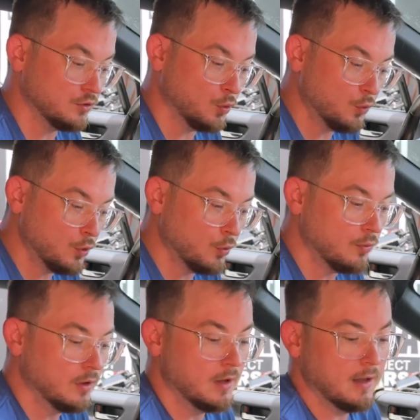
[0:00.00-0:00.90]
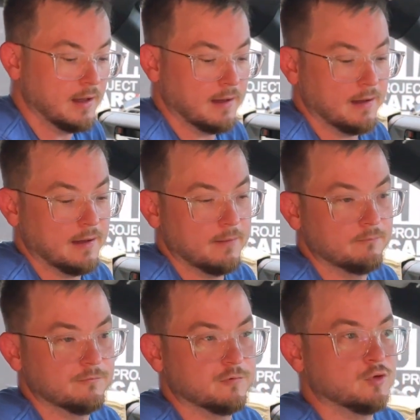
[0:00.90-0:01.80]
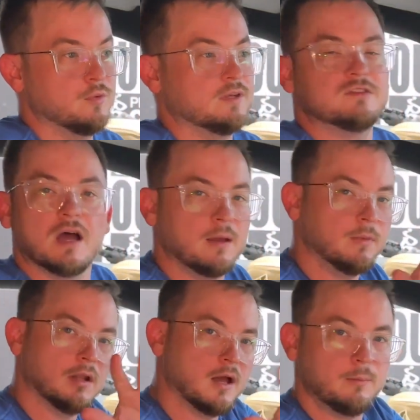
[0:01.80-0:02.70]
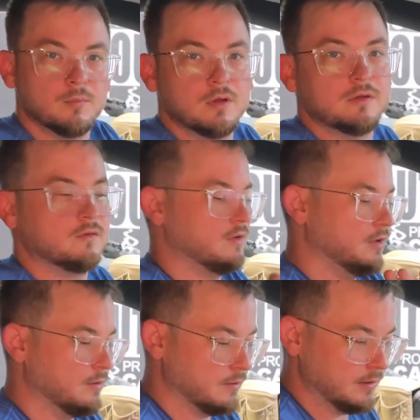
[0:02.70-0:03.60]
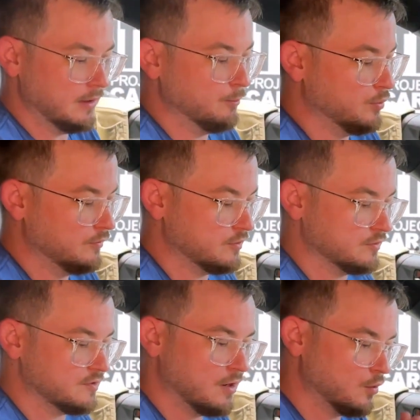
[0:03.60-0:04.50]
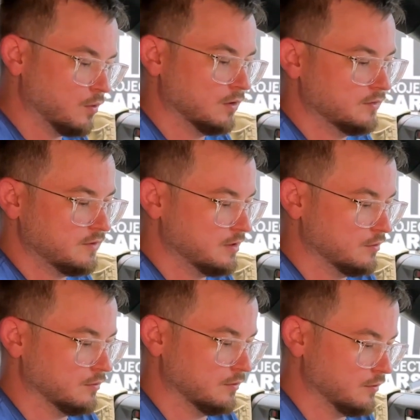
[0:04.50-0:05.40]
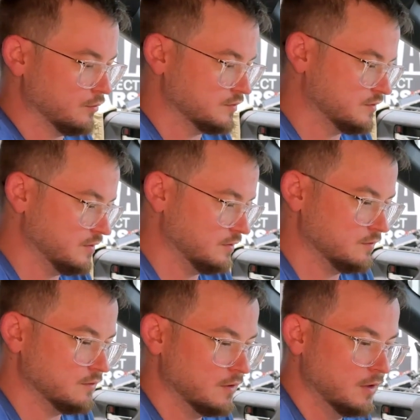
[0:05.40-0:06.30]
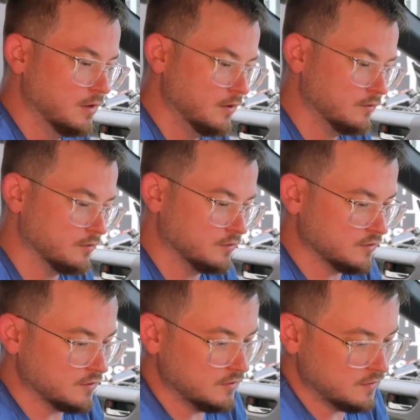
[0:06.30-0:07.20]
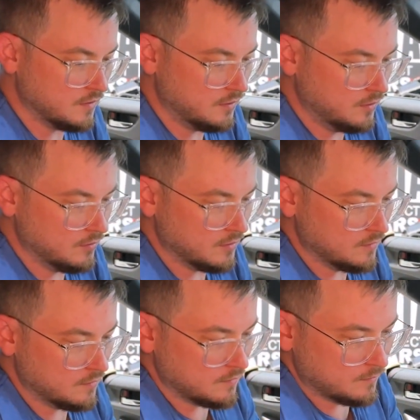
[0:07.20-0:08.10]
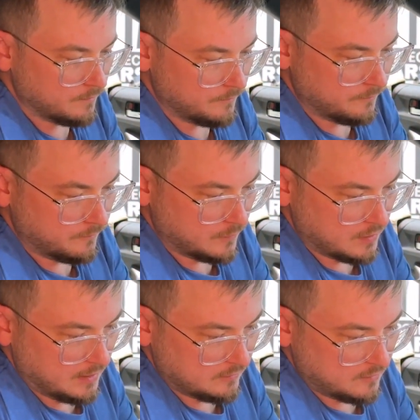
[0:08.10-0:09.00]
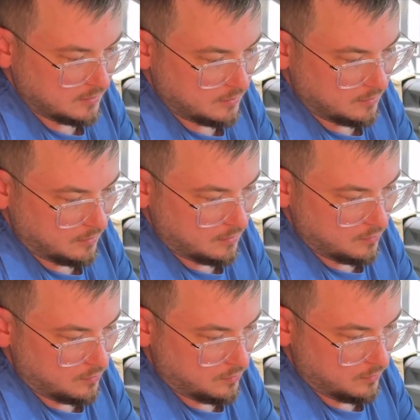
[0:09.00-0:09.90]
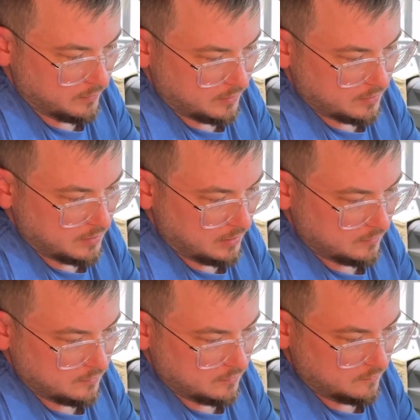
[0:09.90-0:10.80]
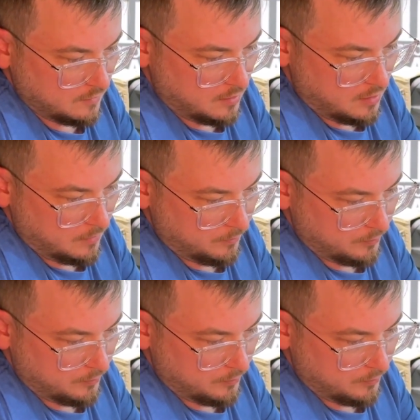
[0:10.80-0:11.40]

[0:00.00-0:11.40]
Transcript: don't know, for doing time alignment. It improves your sound quality and all of those things. So just continue in connecting all the connectors up,